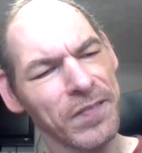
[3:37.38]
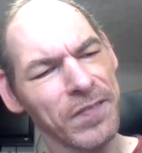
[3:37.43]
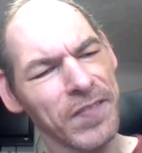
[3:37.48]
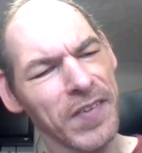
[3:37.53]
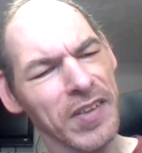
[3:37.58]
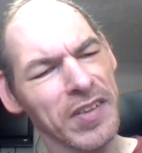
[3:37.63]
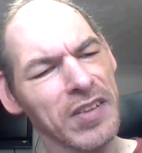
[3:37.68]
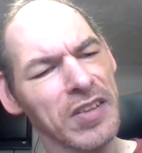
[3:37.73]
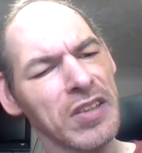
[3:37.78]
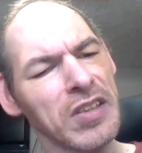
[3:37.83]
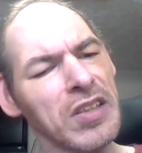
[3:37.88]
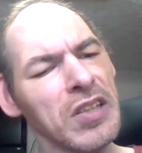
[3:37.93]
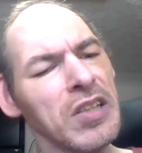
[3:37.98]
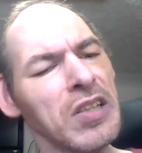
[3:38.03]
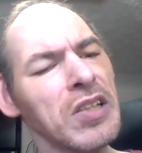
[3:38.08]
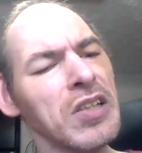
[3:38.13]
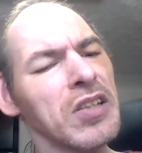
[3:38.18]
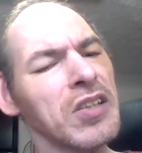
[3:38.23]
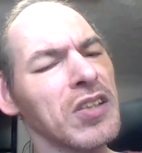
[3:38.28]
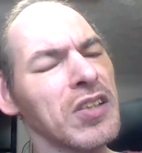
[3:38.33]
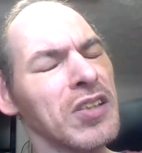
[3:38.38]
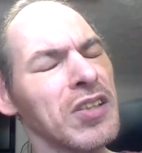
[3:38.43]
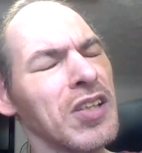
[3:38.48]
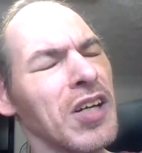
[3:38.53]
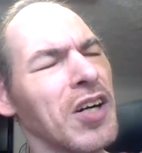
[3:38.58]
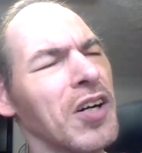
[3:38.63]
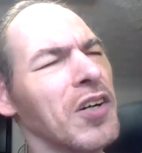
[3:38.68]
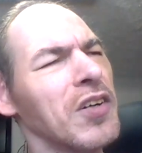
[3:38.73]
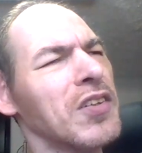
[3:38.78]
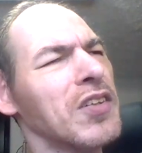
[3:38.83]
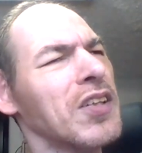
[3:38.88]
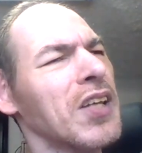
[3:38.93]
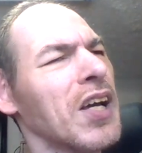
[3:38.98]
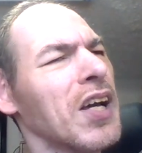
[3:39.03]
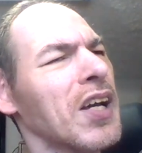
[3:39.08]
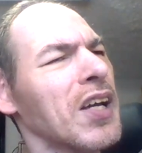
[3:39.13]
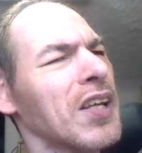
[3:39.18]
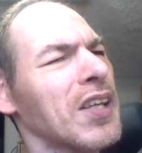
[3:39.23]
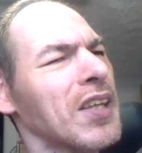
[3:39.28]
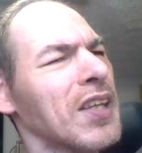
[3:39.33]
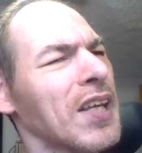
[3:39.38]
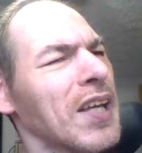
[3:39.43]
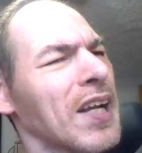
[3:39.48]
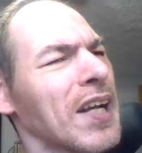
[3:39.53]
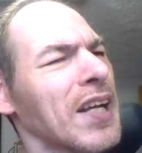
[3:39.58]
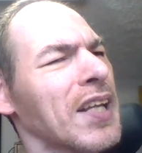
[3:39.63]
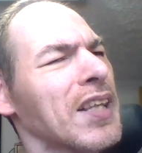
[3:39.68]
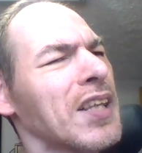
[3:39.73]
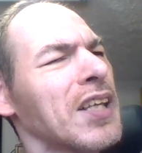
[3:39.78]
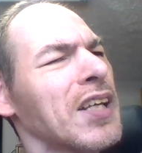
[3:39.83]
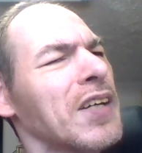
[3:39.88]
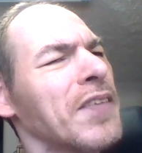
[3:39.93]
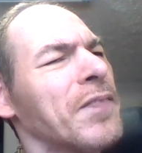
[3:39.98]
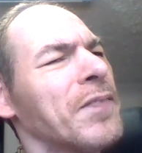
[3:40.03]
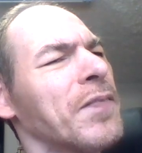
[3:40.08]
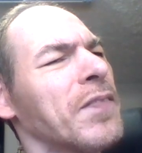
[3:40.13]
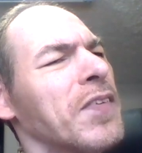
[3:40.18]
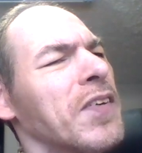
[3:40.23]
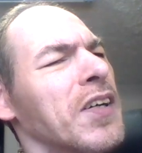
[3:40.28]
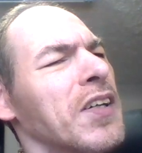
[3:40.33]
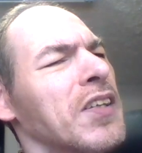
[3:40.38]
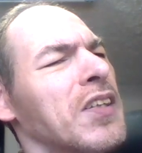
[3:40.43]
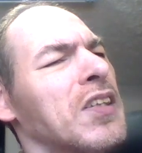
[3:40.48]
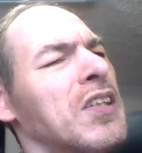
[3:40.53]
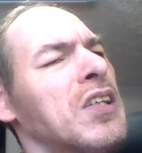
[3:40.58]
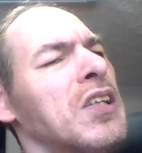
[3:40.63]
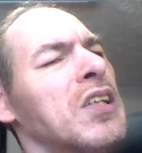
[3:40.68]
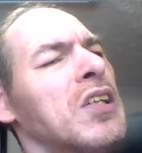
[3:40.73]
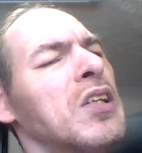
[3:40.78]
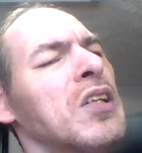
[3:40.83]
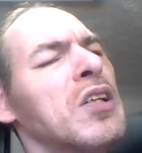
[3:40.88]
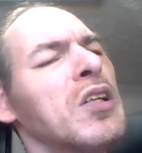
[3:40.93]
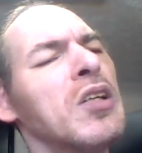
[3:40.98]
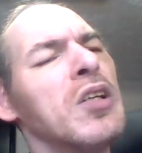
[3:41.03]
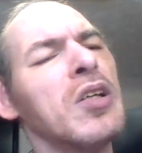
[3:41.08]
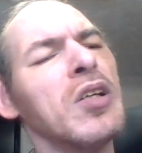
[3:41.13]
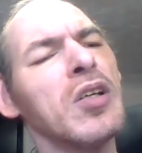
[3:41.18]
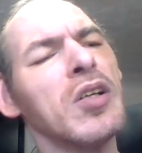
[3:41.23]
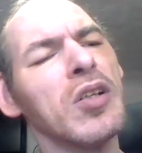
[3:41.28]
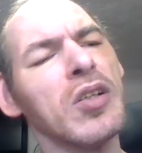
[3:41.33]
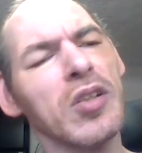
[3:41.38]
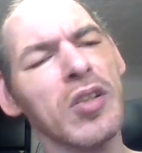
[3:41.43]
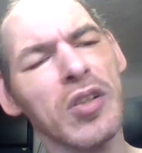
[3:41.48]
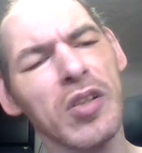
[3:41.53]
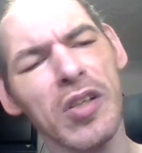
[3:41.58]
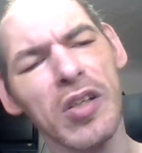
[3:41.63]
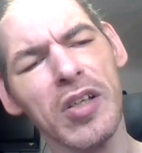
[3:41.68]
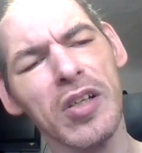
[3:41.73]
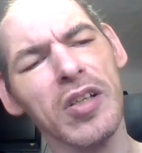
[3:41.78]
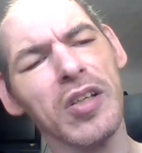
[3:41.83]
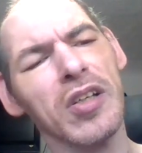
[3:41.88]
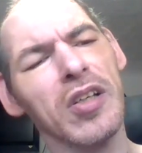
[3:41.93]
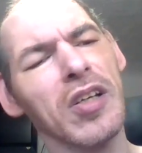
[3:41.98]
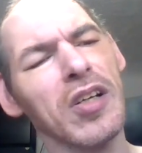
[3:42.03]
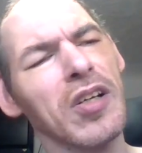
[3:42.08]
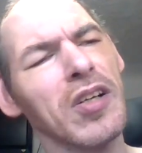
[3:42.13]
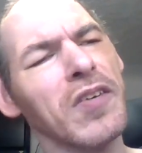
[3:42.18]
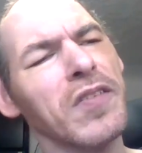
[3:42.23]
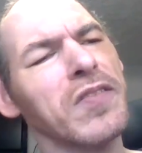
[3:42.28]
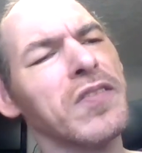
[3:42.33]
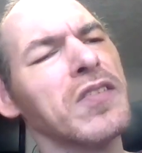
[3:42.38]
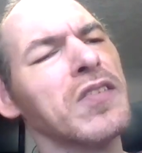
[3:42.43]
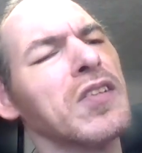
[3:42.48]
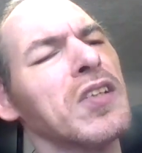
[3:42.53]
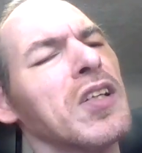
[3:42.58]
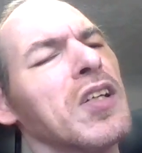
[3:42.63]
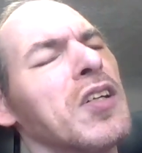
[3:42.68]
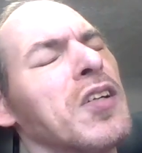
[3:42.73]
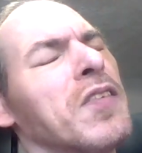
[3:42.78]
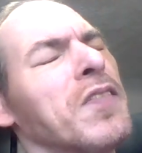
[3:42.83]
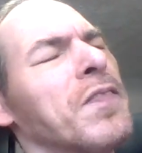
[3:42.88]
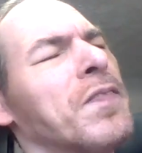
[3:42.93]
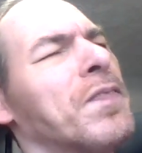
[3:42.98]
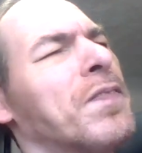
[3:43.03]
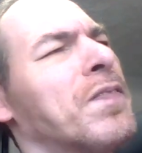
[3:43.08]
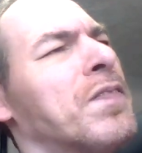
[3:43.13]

But no, they need to put the YouTube